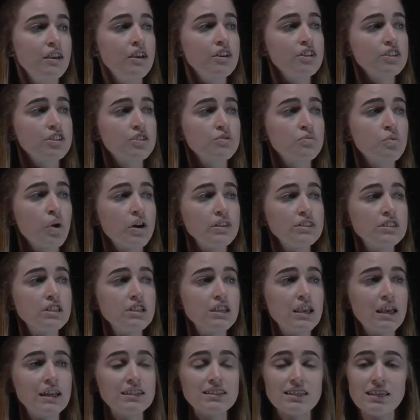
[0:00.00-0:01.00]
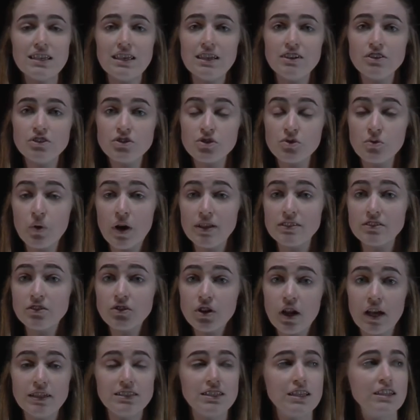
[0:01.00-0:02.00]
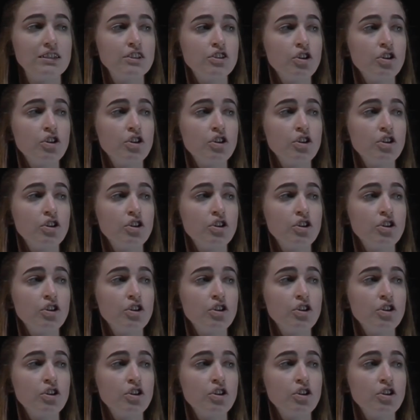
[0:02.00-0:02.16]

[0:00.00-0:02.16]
So once you get to here, it's always a good idea to